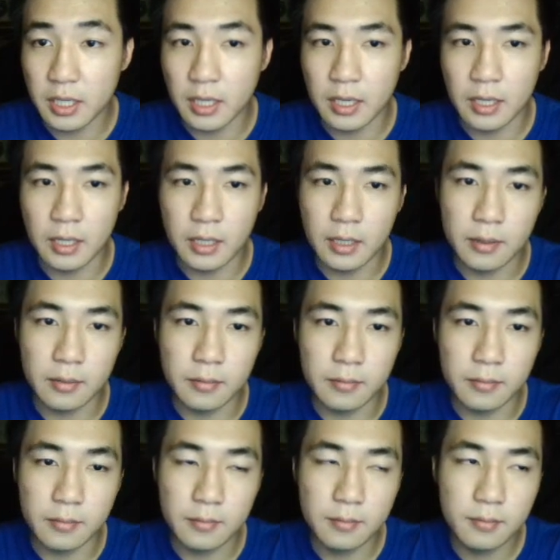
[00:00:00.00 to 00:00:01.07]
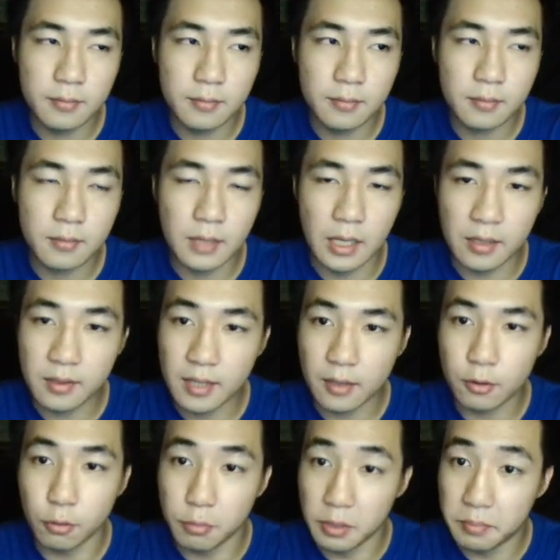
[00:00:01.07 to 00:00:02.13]
and
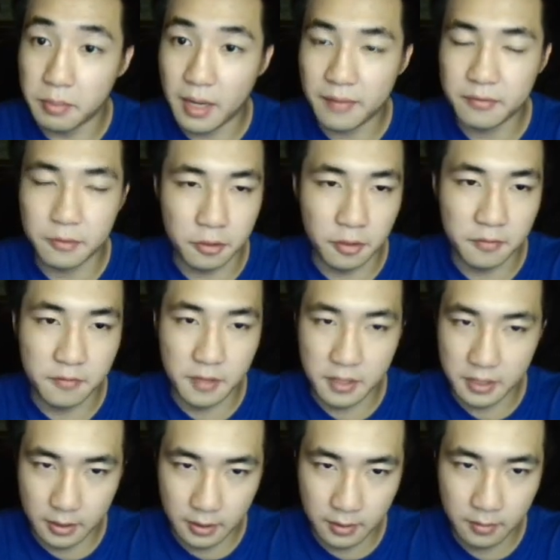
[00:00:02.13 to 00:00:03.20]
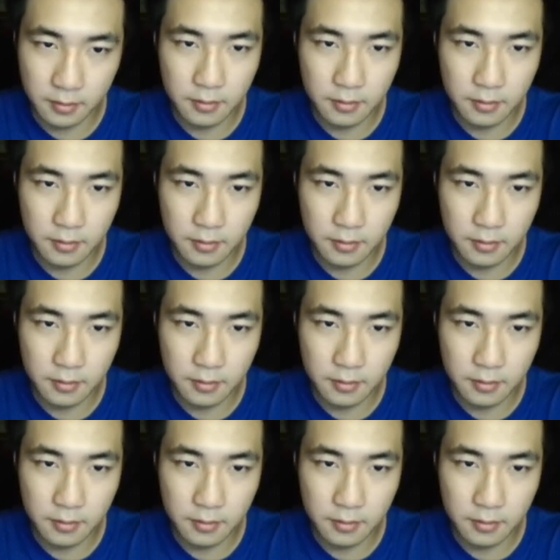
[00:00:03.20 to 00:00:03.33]
attack to be buffed on your first turn.